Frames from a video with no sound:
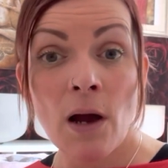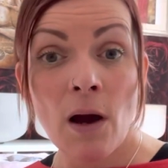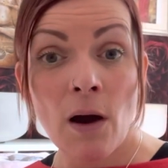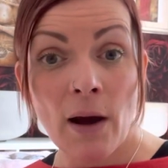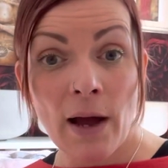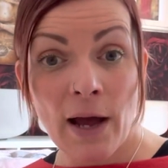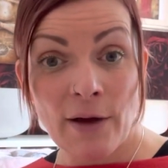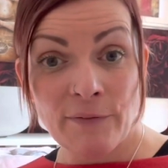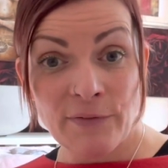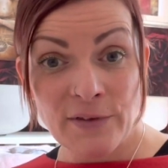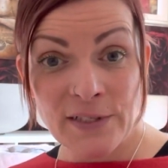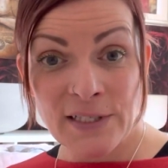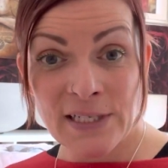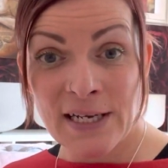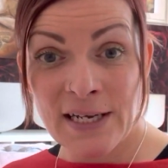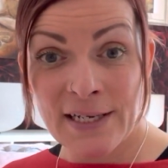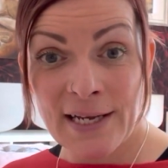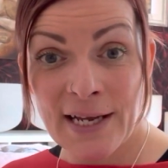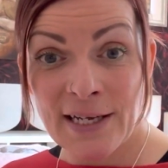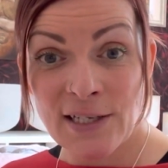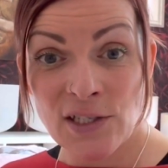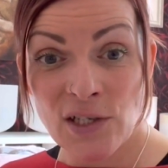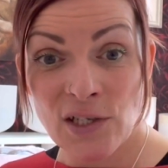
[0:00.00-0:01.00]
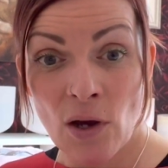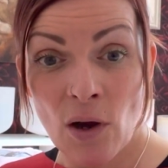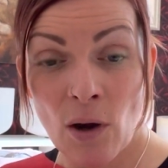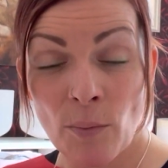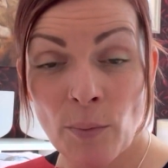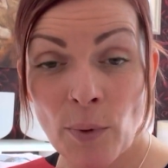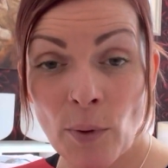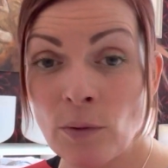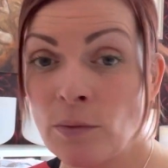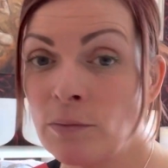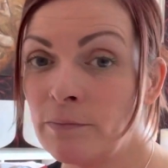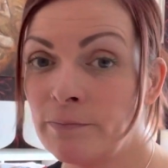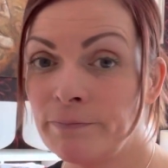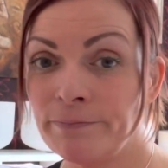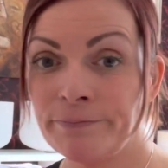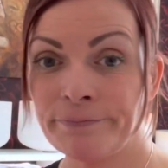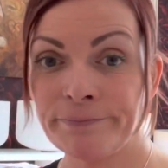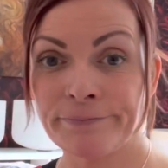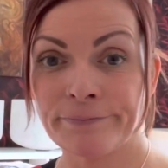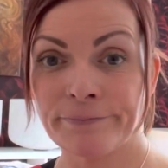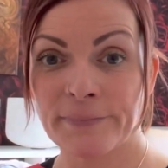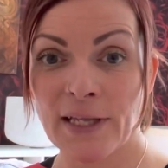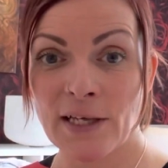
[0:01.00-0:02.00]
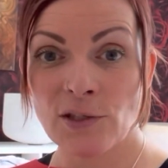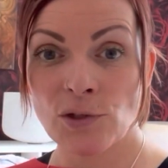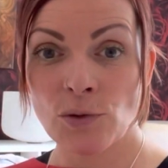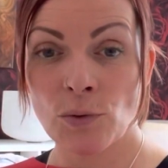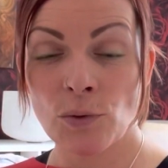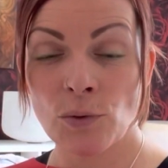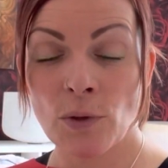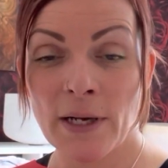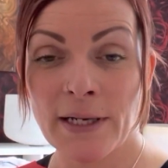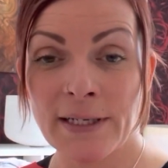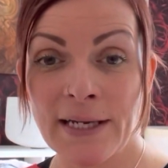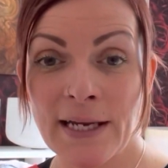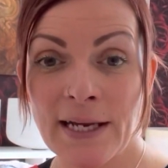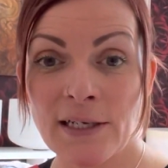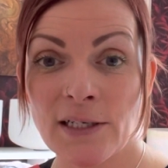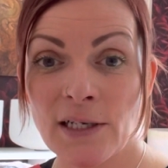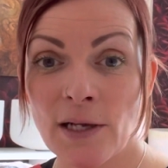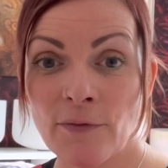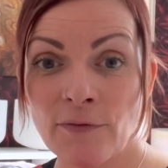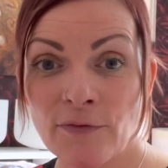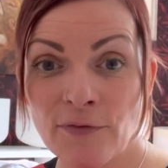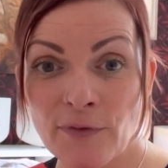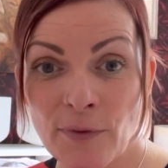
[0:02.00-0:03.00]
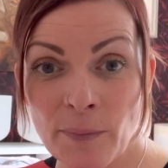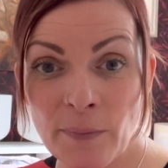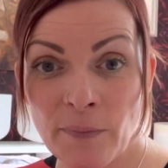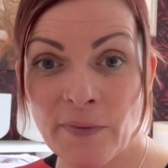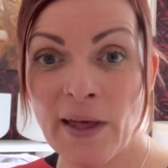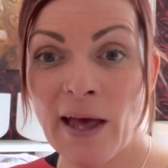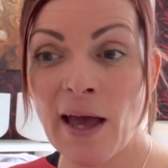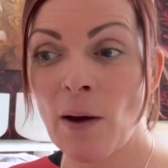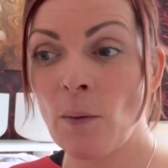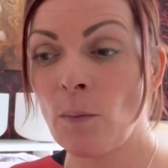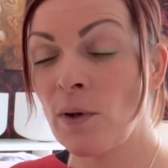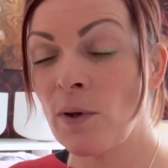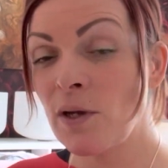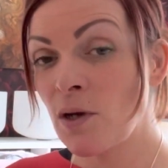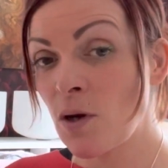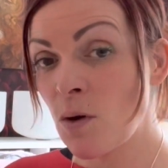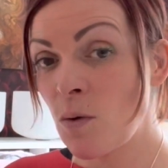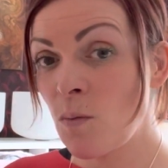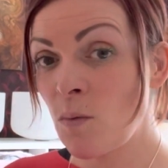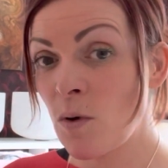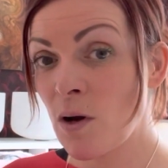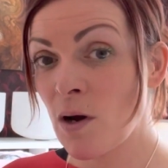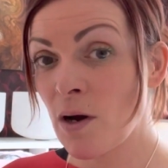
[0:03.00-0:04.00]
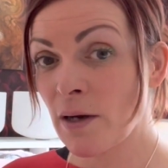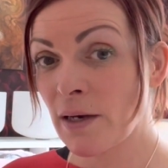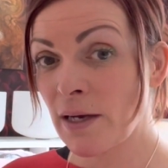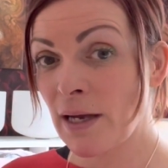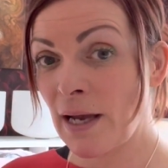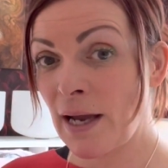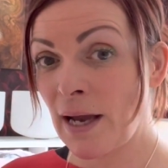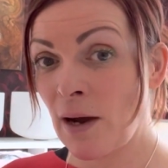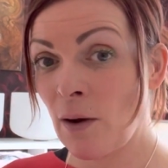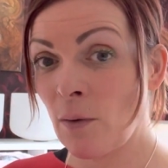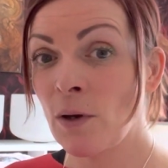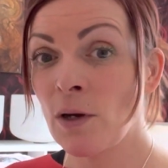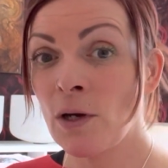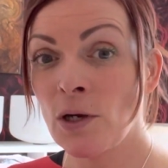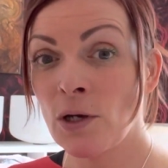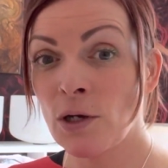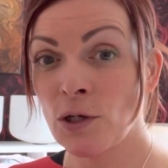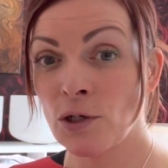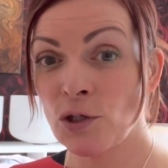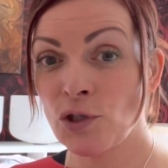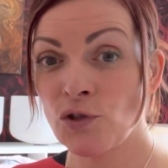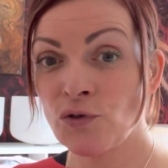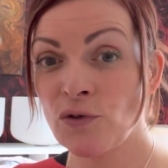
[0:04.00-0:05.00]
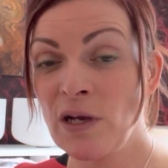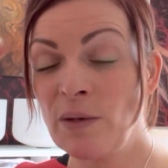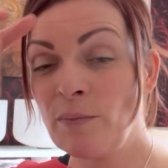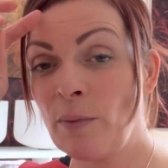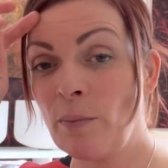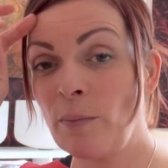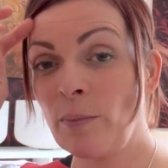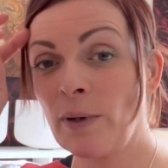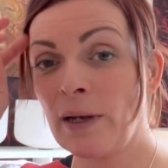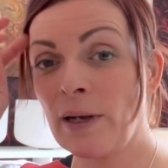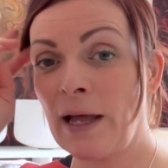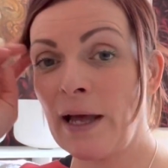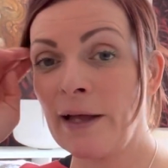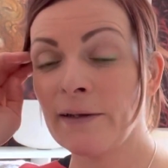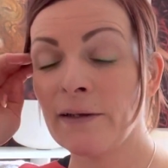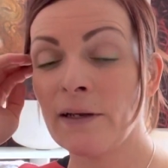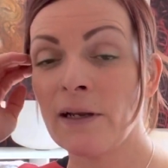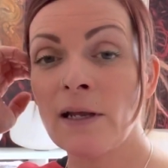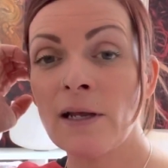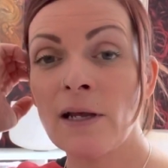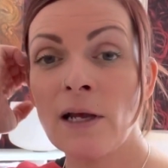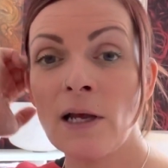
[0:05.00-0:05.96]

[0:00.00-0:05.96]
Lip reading: I have the DNA sample, that's all I need. And from that, we can work out a treatment plan.